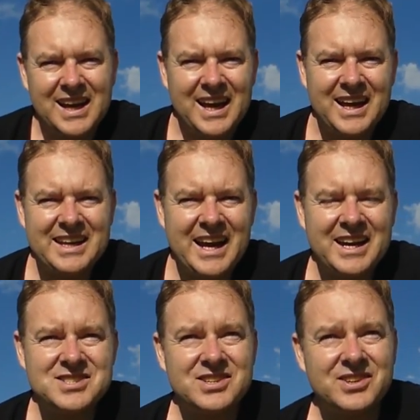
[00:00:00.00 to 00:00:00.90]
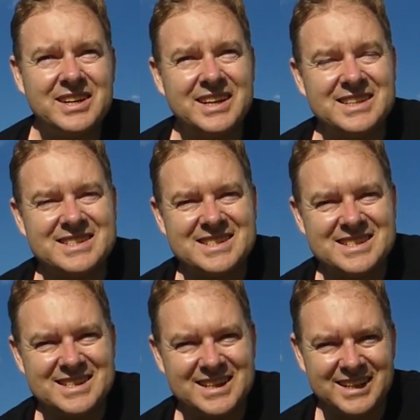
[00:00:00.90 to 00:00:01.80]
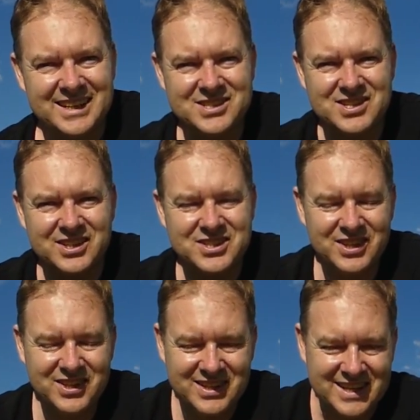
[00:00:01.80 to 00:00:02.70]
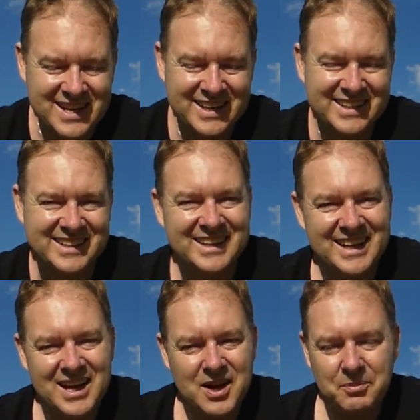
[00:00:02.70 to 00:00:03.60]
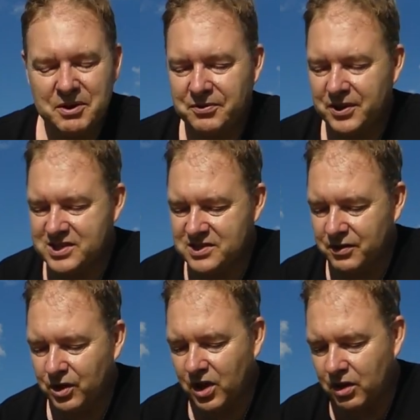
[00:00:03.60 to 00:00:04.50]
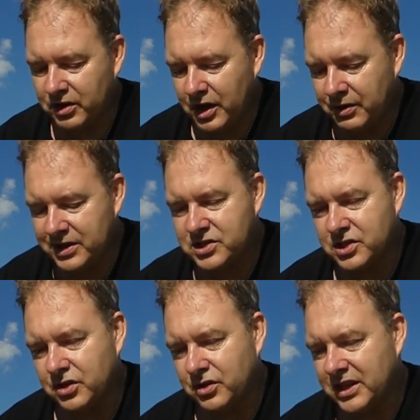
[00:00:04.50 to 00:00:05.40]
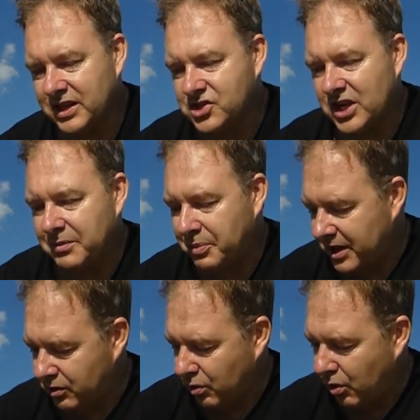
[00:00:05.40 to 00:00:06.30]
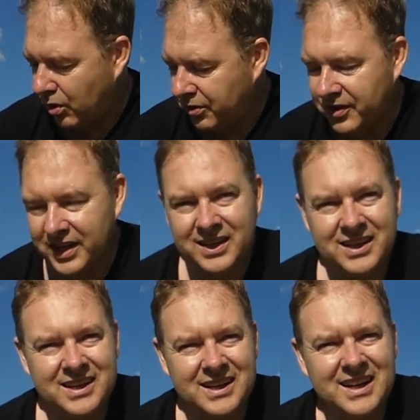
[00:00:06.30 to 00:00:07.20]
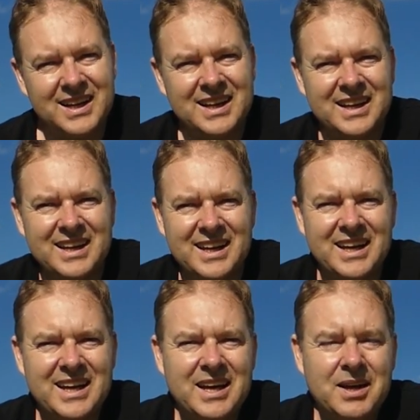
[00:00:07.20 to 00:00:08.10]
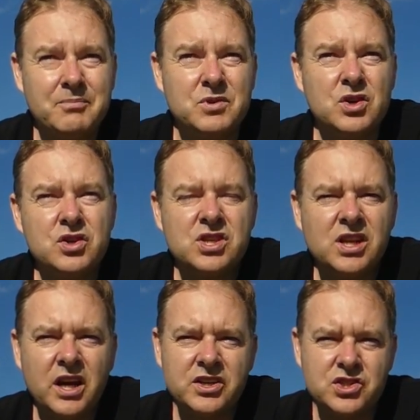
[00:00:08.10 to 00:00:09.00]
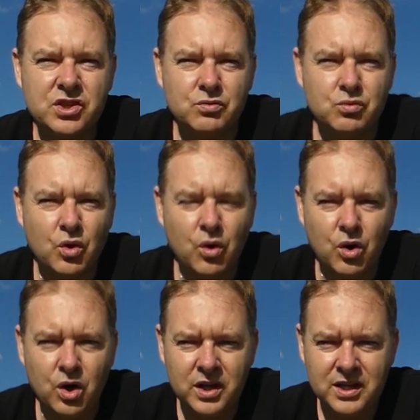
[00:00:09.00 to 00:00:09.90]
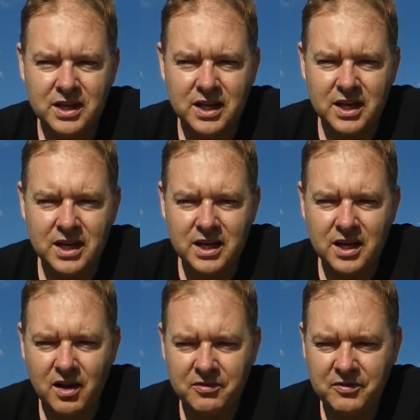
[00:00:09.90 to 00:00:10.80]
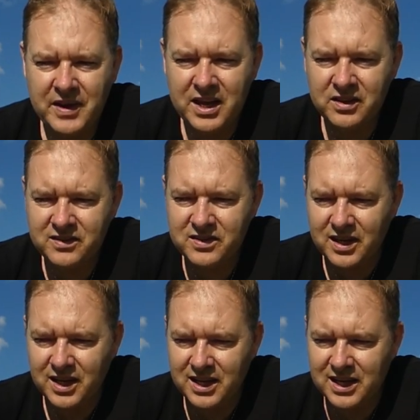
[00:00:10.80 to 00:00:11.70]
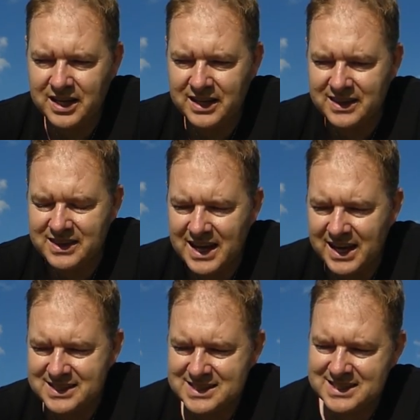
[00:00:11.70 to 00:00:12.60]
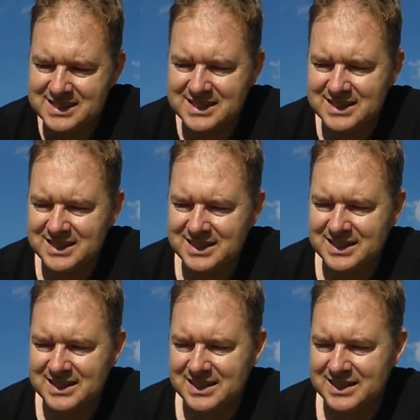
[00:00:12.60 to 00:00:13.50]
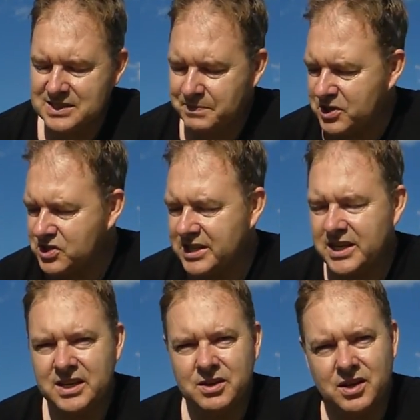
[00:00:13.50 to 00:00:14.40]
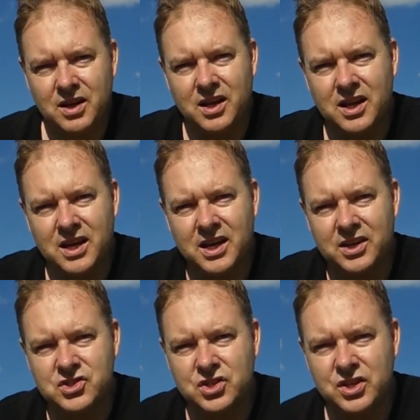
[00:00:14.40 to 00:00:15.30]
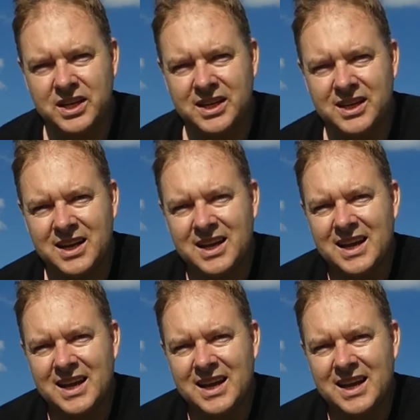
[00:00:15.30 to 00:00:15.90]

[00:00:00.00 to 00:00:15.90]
And the answer is yes, I do. But first of all, I'll go into the JPEG RAW thing. Usually I shoot RAW. I've found that especially shooting